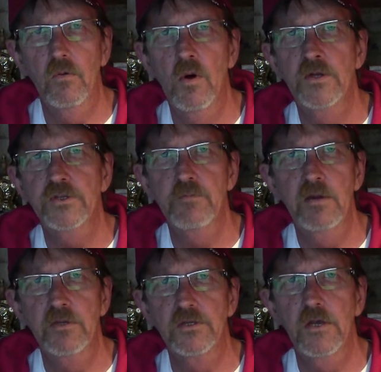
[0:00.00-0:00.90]
once
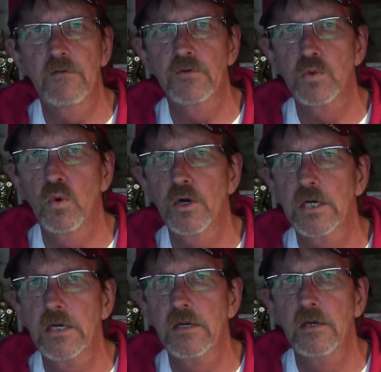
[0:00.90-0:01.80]
maybe to see if it was
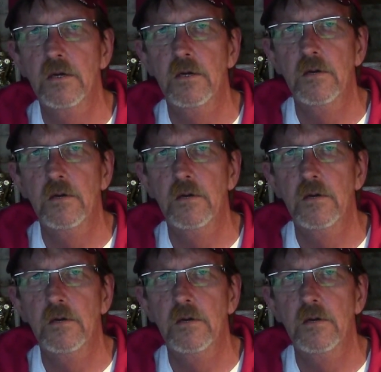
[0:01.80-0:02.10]
working,